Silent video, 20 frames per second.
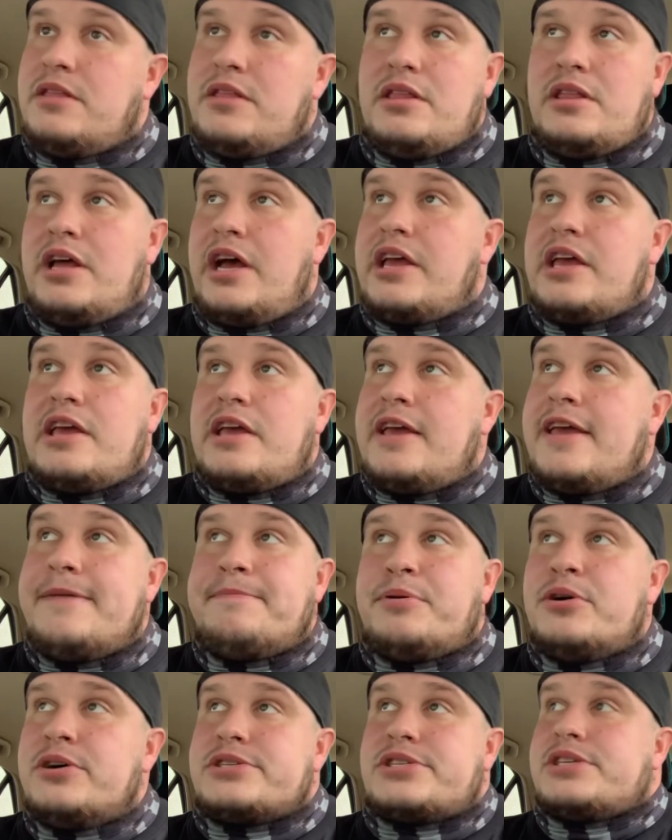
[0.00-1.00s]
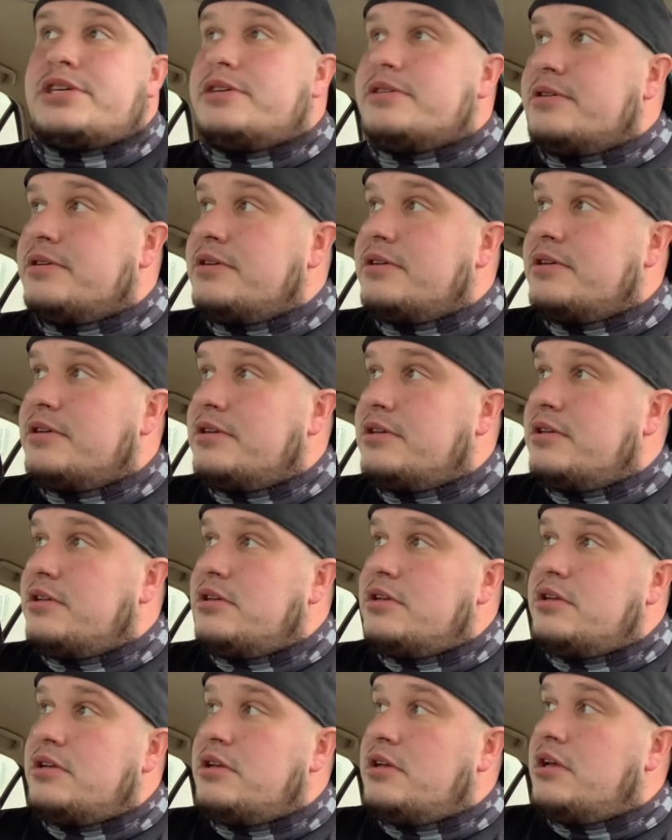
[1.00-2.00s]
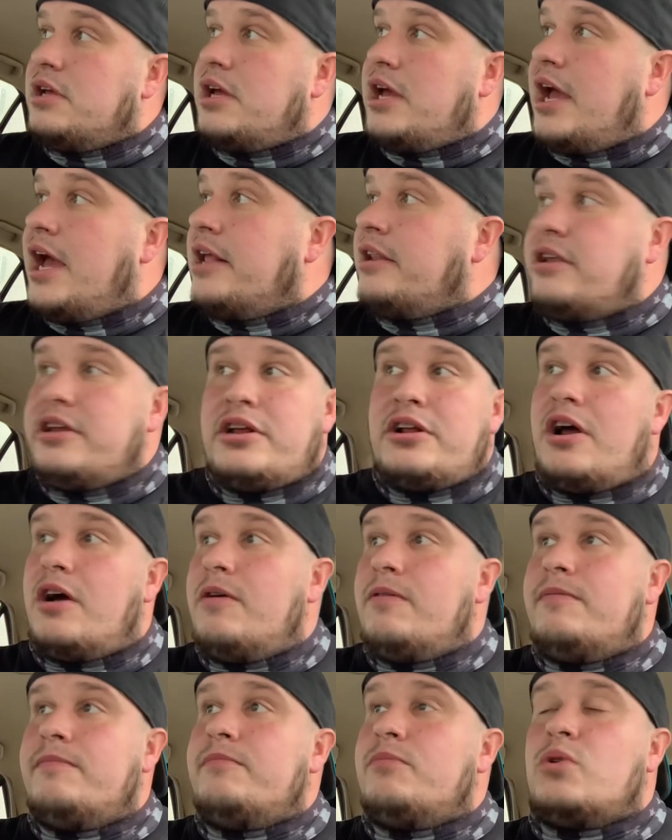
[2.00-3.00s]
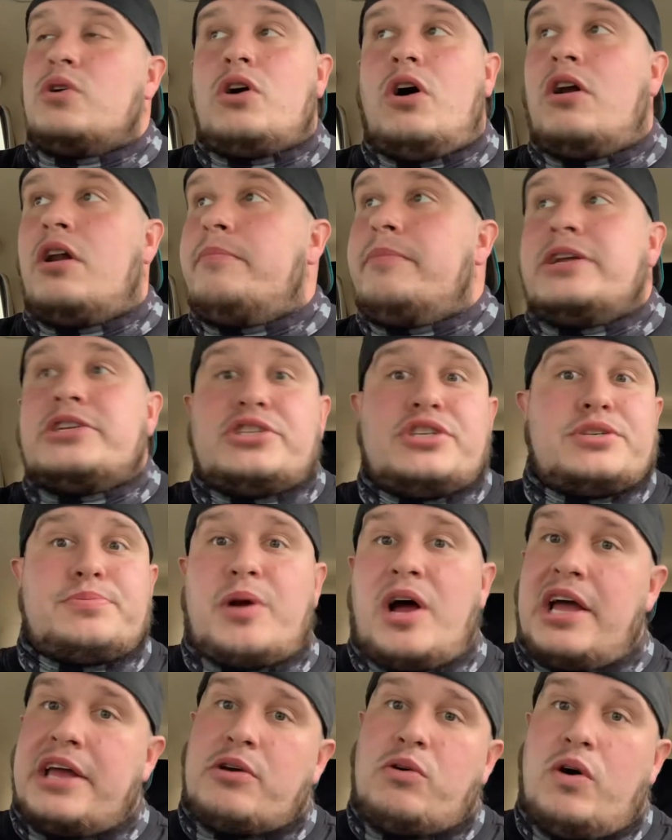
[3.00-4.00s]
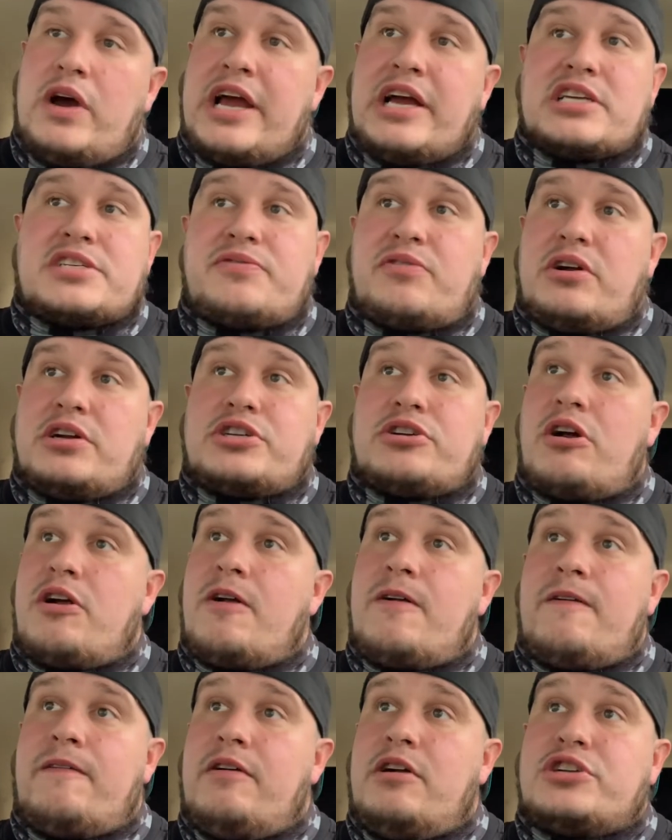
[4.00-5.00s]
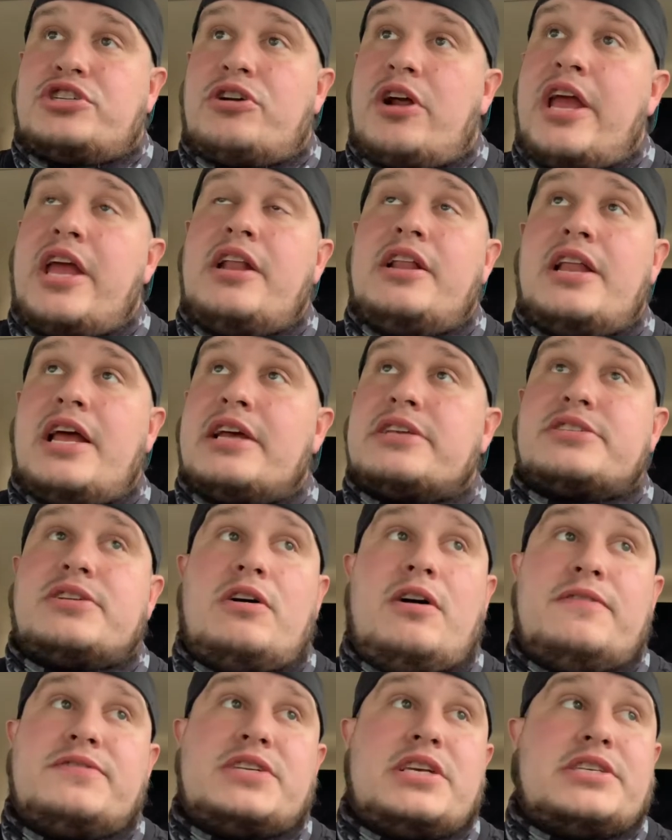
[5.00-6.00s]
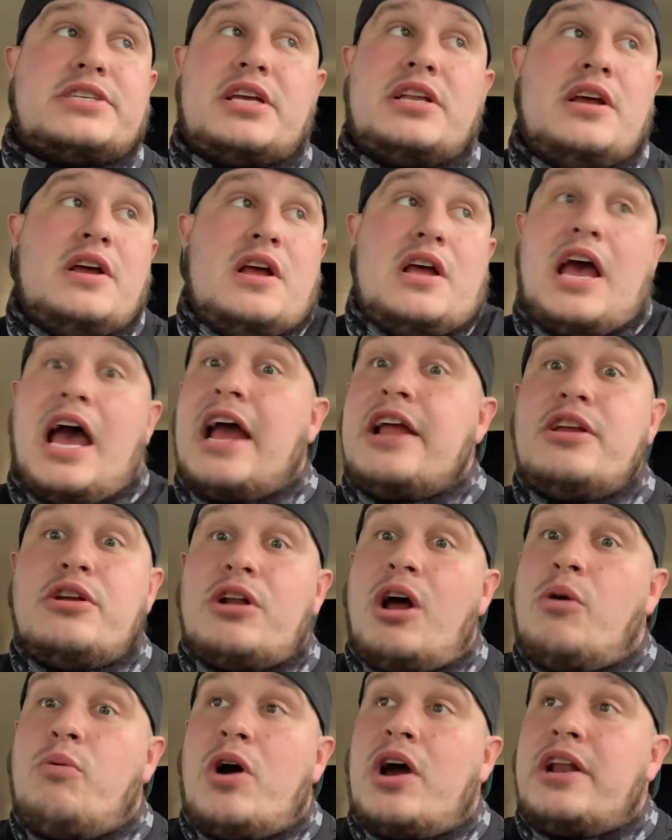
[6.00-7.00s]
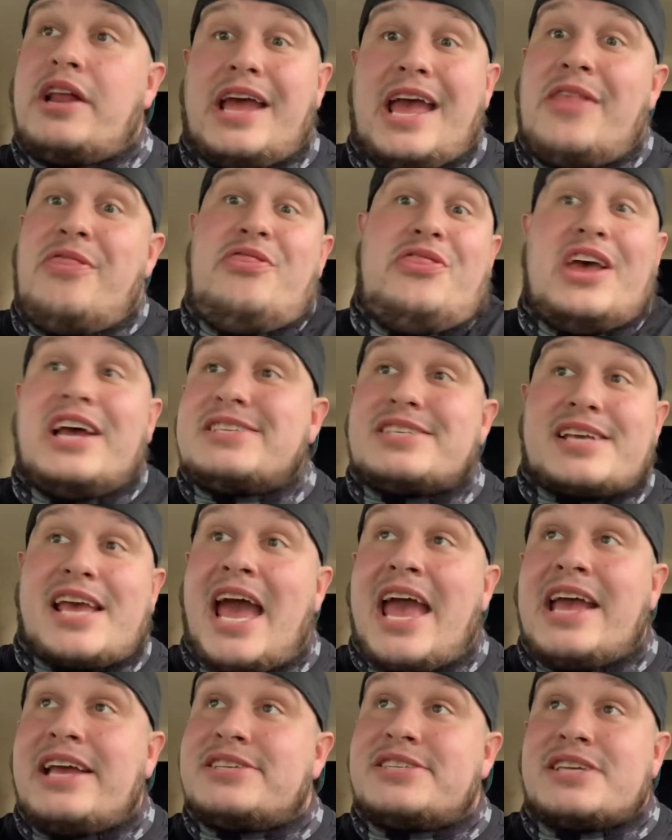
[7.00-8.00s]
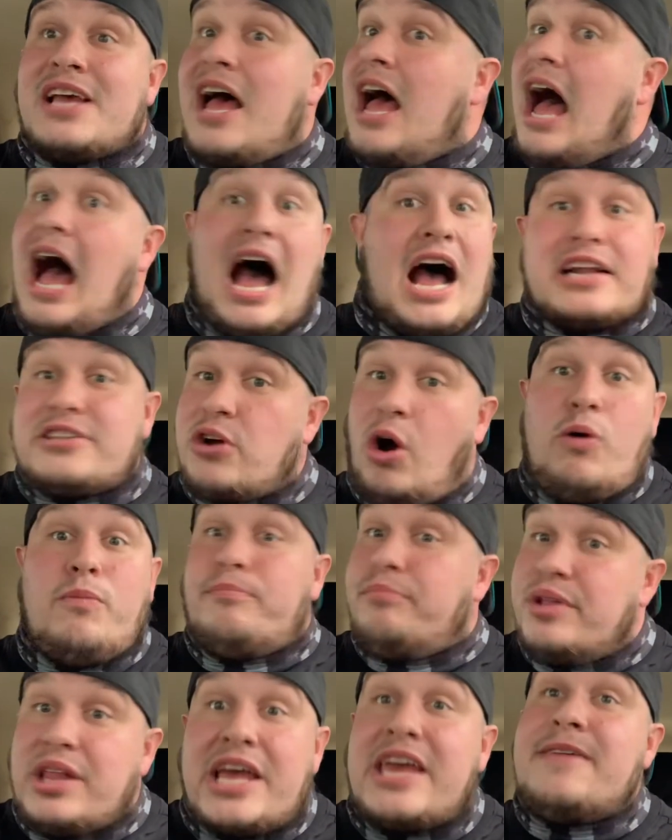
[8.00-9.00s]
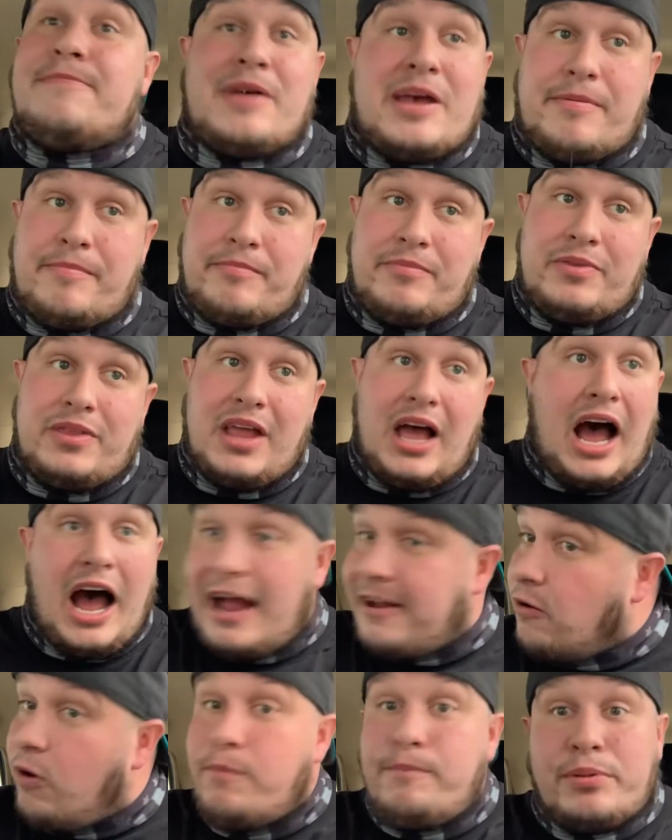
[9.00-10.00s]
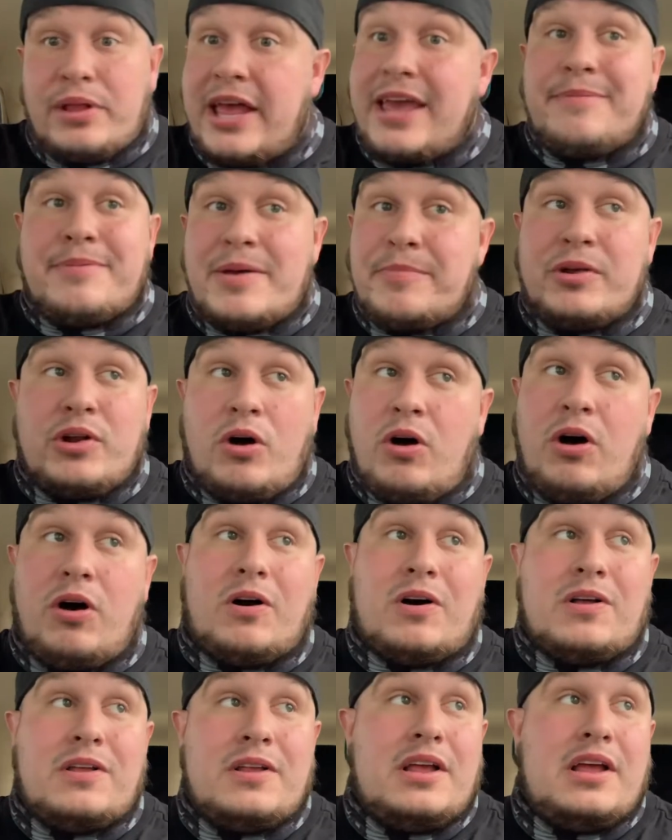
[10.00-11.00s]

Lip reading: Like, he pussy. And, you know, Gardner Minshew's probably going to ask for a trade next offseason. And you know what? In this case, I don't blame him. I don't blame him at all.